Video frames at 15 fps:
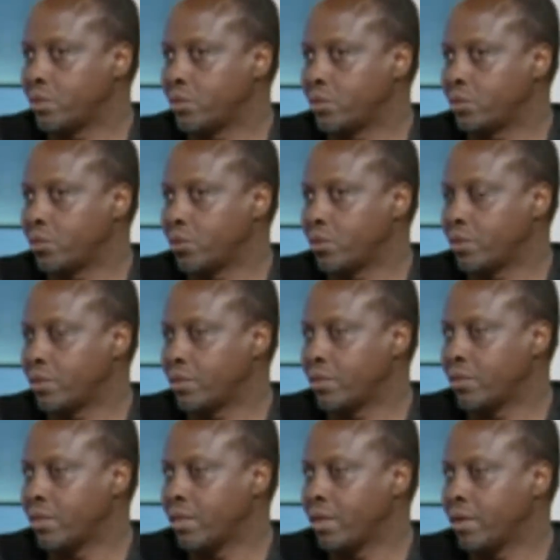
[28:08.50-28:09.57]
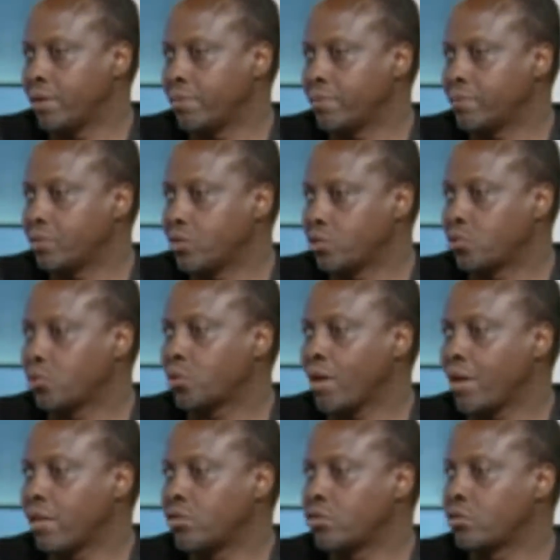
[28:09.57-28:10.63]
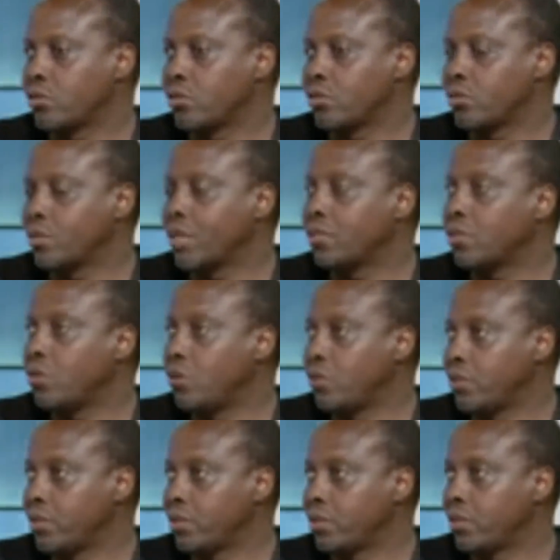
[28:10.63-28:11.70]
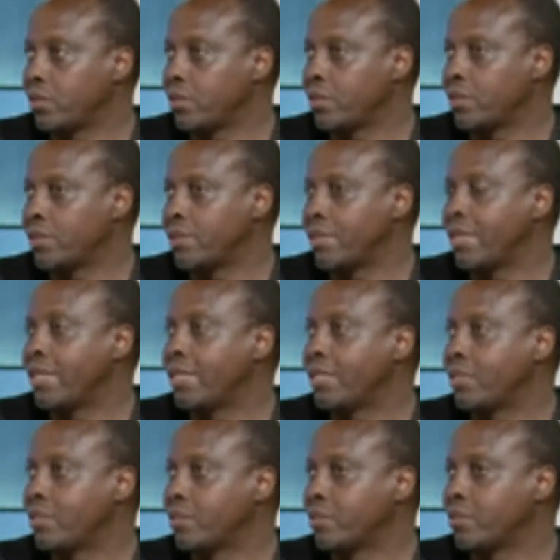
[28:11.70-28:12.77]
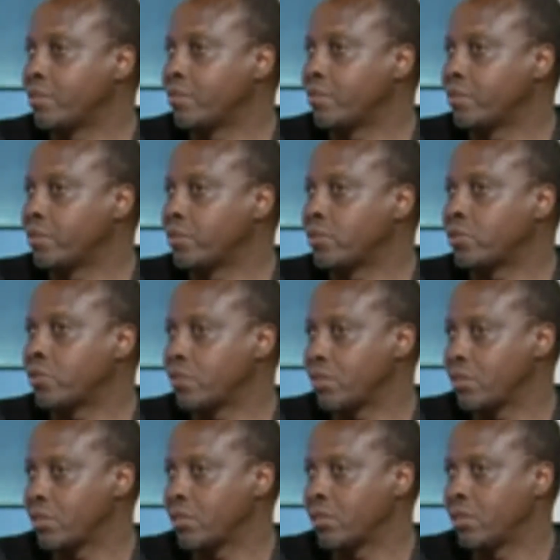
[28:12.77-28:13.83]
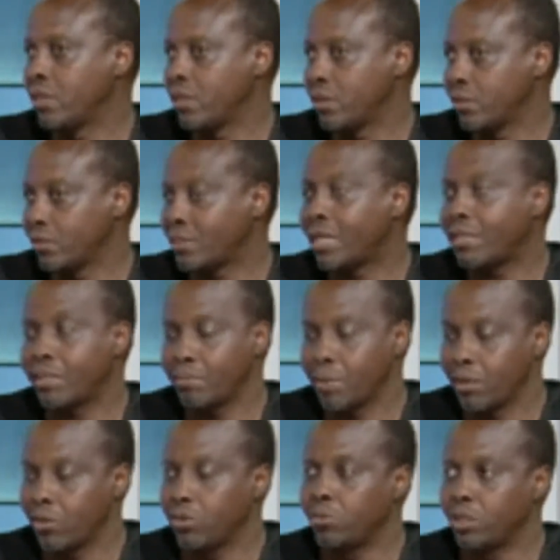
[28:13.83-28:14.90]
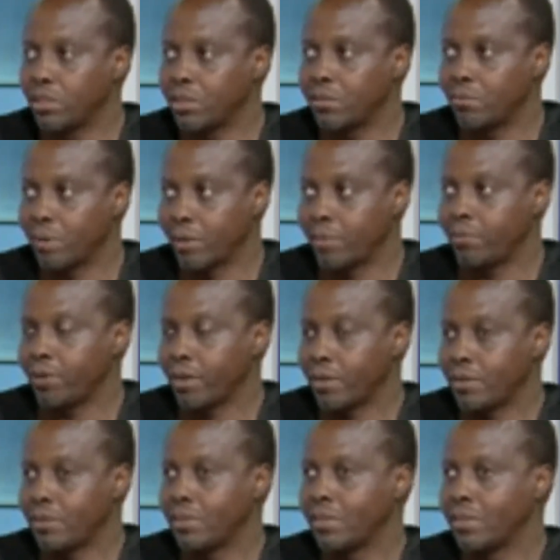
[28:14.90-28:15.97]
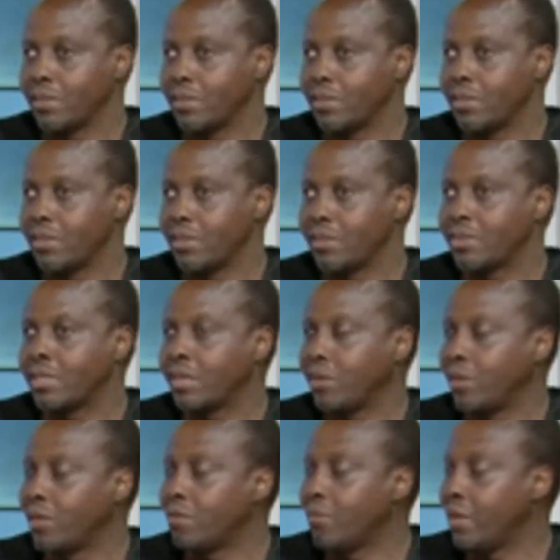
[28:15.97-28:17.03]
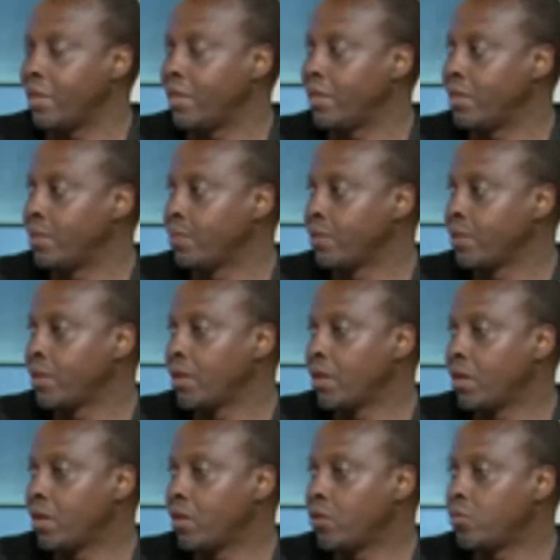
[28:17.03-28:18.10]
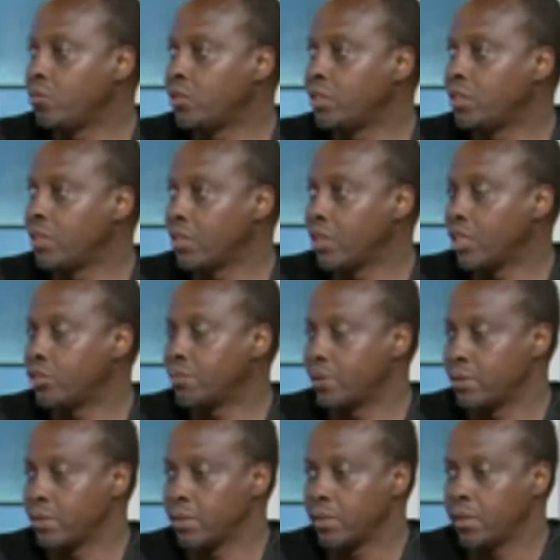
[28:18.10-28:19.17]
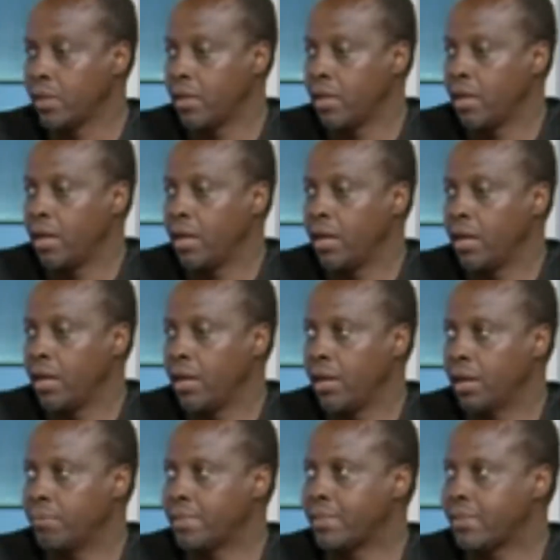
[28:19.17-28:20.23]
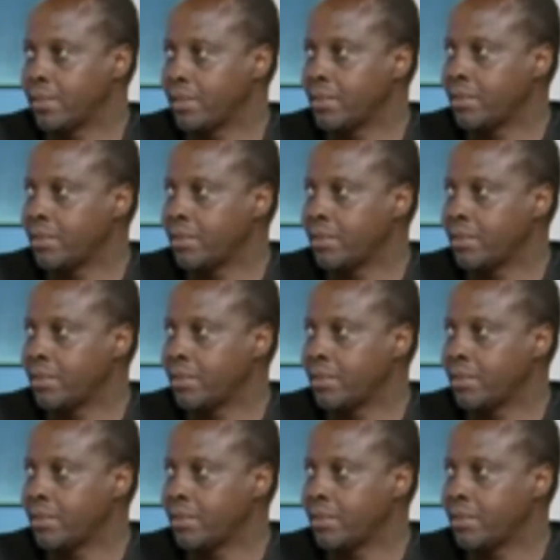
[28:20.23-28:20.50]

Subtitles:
toward trying to get all the resources, starting by community. In fact, this is tackling mainly community engagement. But